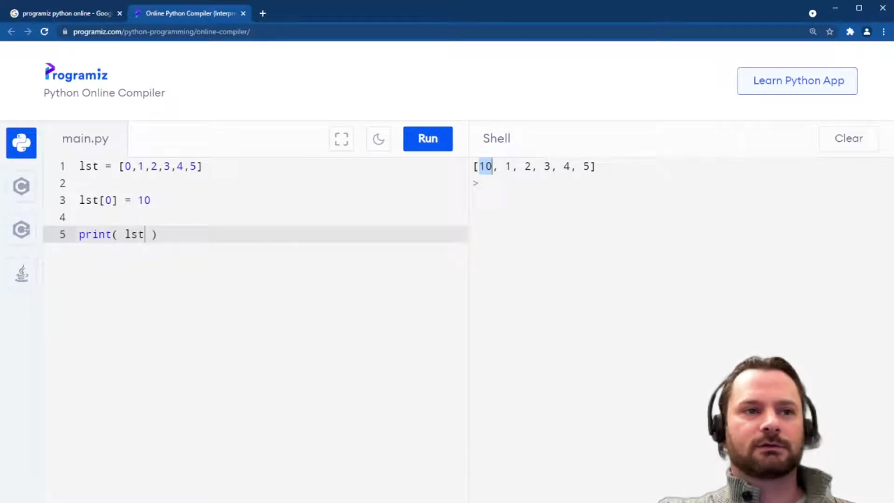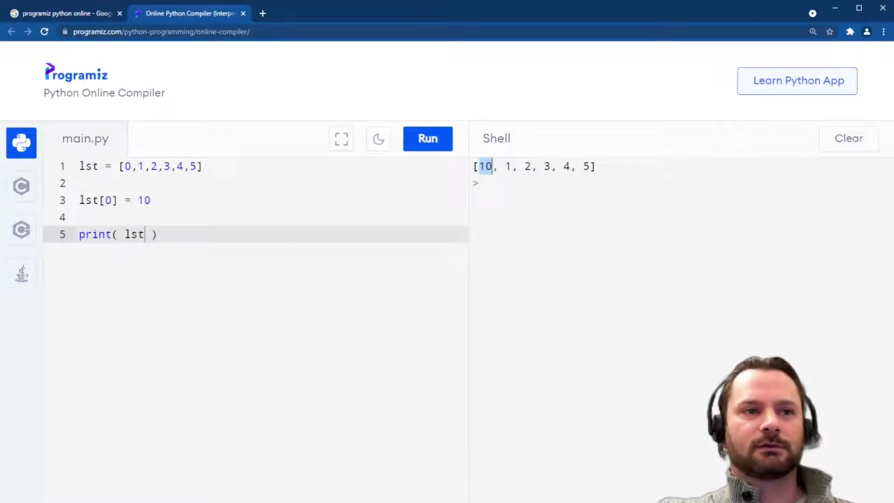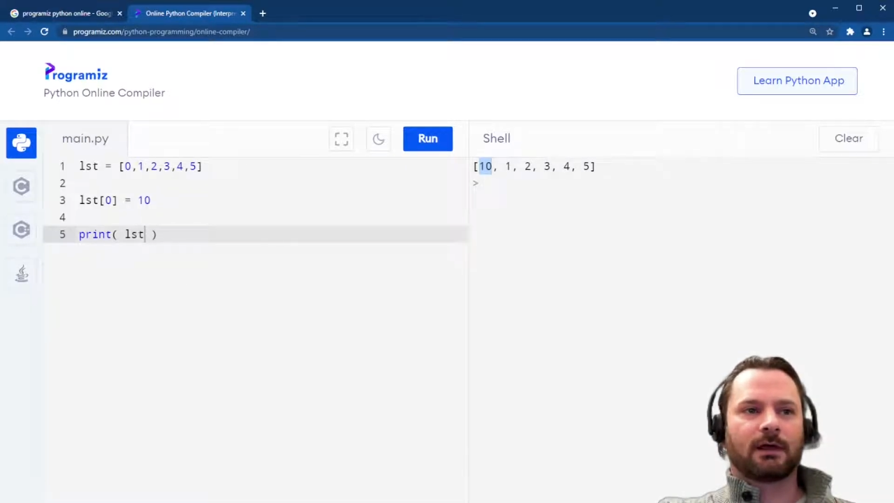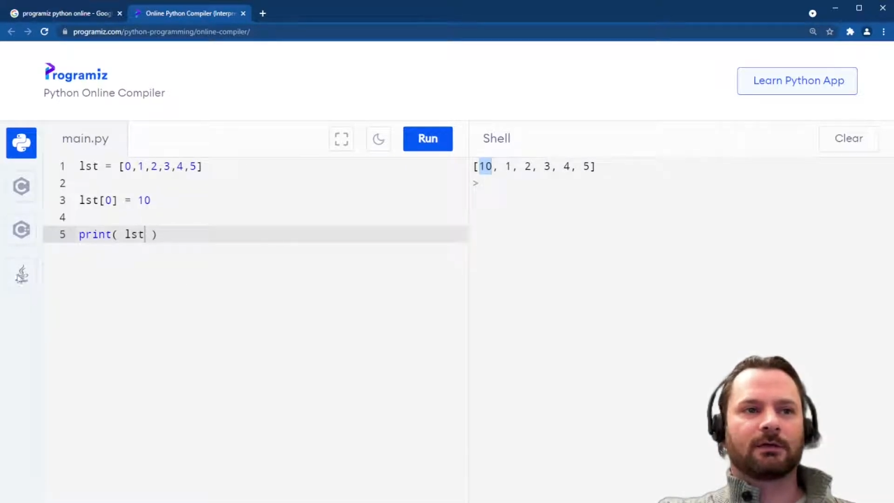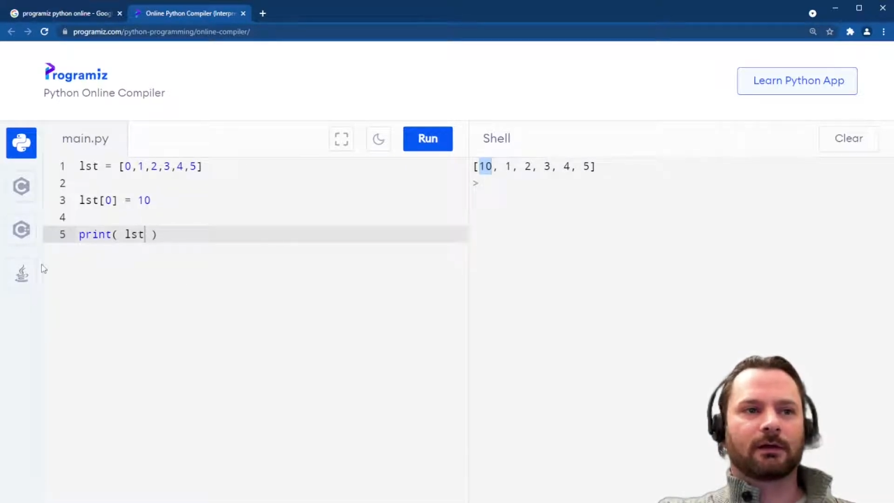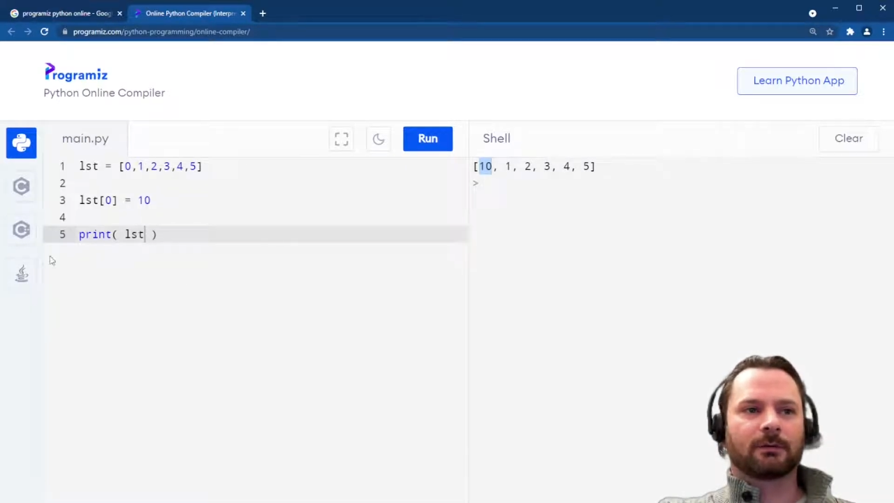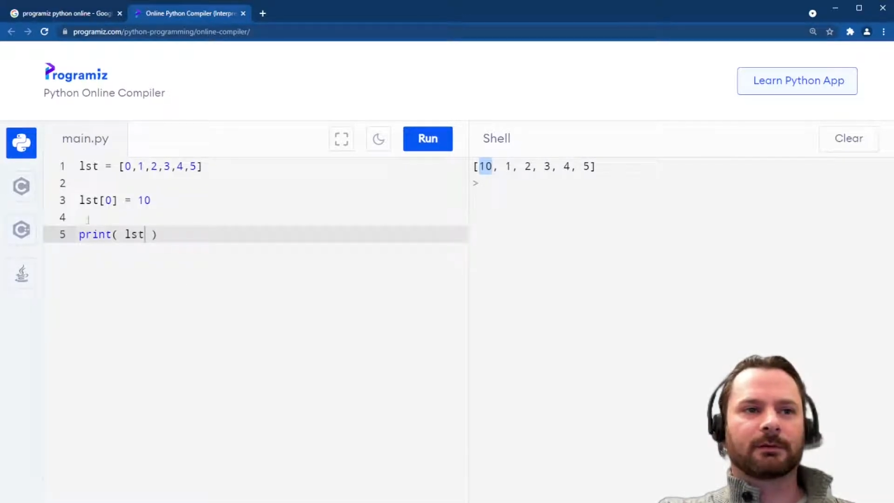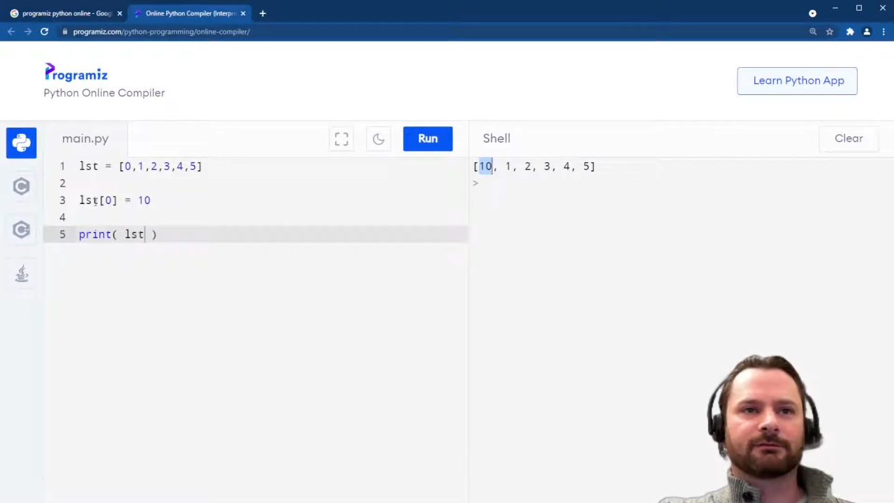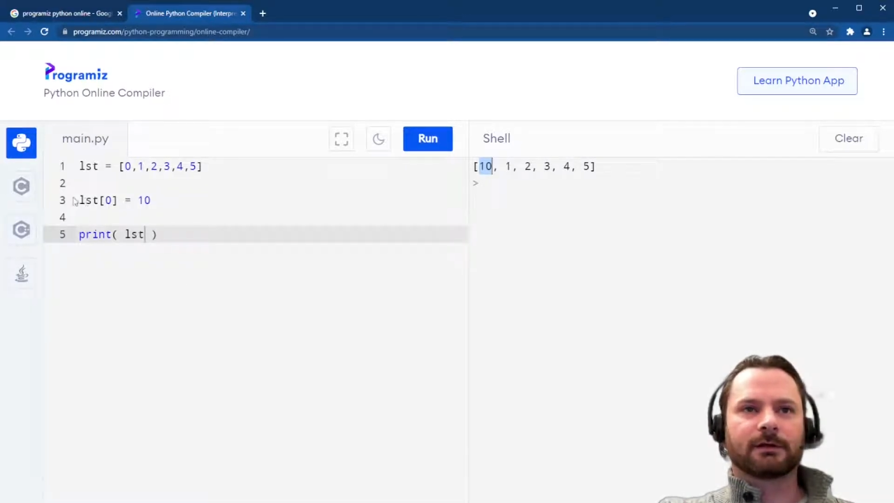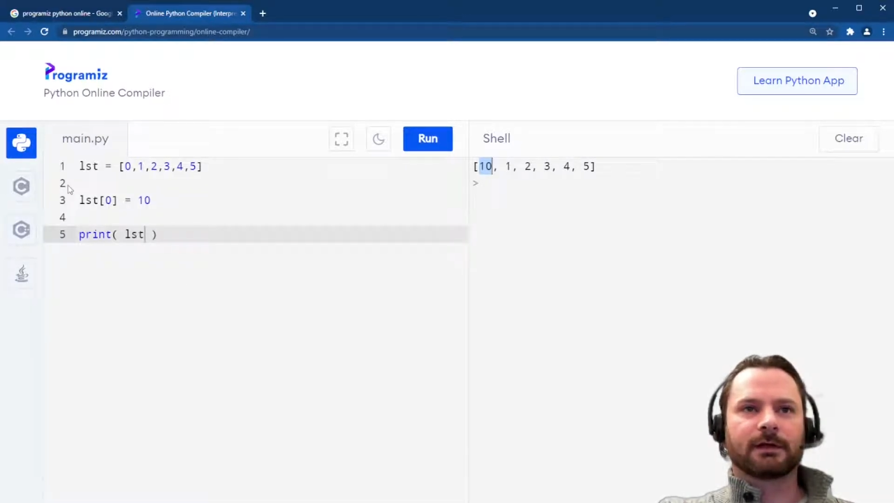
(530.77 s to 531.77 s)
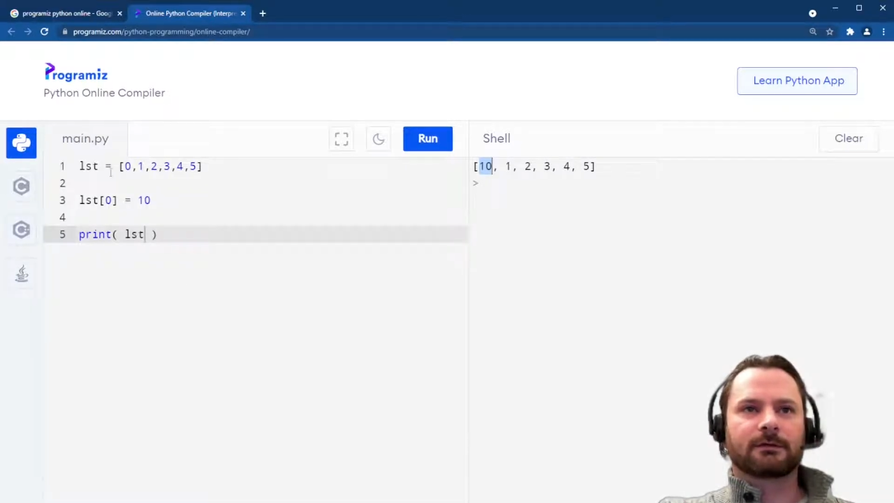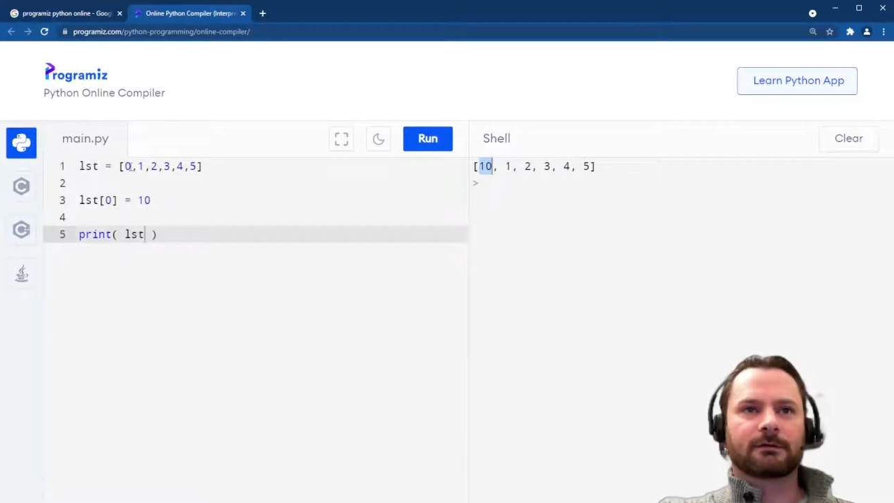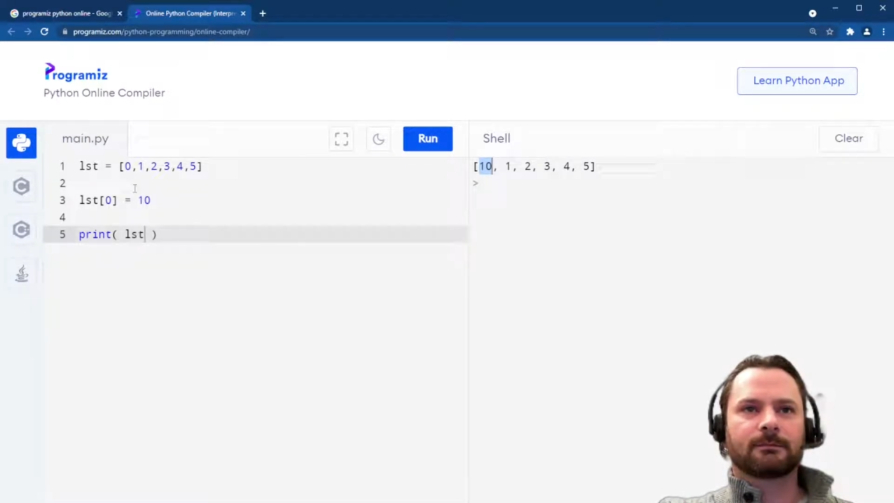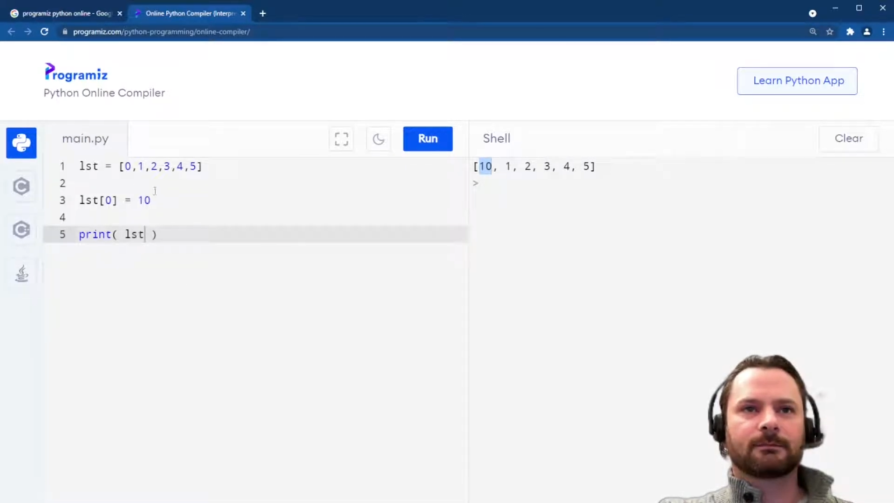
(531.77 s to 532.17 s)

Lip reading: the 10th element of the list.